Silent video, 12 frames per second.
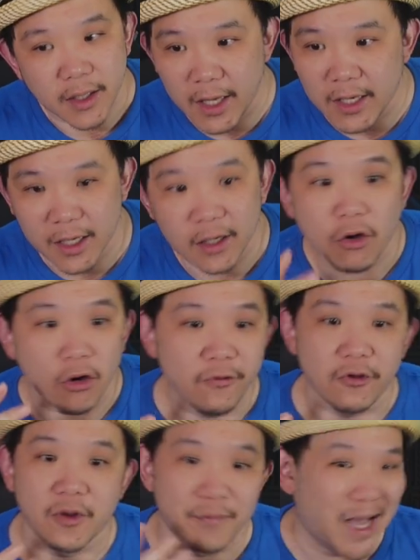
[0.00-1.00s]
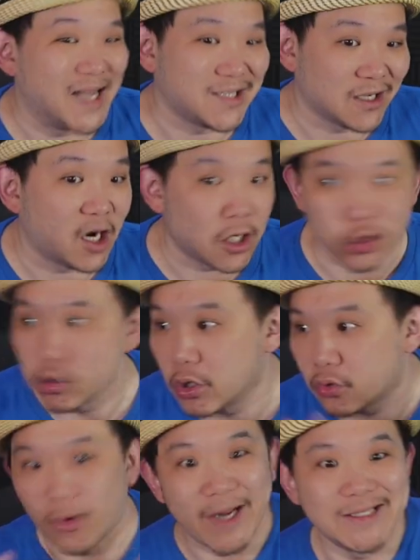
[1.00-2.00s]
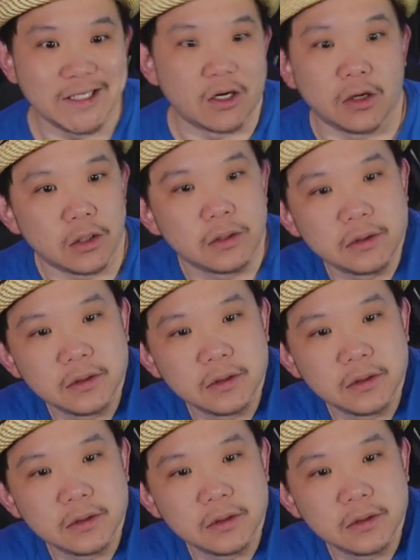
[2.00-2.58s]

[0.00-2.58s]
it can go from a bad cigar to a great cigar.